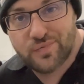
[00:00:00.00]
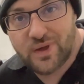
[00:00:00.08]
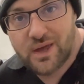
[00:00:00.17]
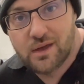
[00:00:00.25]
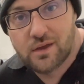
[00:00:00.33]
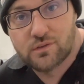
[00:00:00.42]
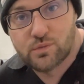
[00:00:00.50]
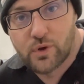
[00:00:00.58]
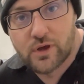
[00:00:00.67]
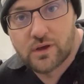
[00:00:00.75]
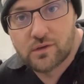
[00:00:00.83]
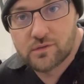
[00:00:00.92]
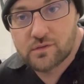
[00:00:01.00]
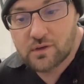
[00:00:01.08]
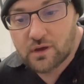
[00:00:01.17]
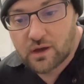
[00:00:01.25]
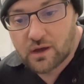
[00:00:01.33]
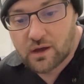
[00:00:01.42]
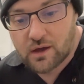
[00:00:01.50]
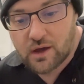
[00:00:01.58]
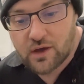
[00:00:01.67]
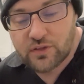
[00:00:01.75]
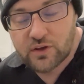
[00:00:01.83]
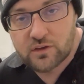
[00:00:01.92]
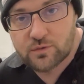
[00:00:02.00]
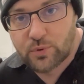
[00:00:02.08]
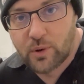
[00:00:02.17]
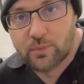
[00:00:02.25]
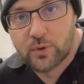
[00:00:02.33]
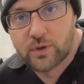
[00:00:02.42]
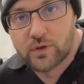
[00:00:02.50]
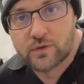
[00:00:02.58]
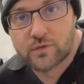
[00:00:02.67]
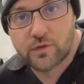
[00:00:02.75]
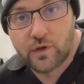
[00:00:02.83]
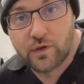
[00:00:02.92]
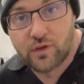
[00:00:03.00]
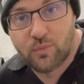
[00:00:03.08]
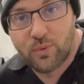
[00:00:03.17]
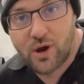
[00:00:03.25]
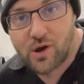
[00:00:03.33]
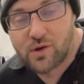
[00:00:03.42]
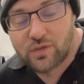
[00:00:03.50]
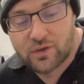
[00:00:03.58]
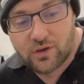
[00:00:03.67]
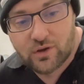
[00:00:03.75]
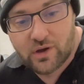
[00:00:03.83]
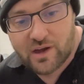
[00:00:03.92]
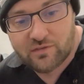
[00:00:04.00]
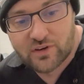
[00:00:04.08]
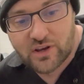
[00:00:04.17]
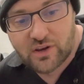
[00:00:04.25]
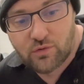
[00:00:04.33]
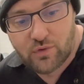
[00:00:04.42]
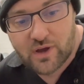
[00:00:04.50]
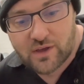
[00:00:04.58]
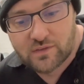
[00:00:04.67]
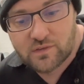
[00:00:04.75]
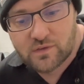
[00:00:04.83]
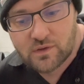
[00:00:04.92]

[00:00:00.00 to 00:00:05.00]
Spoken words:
It is what it is. I think it's probably slightly better than not having any red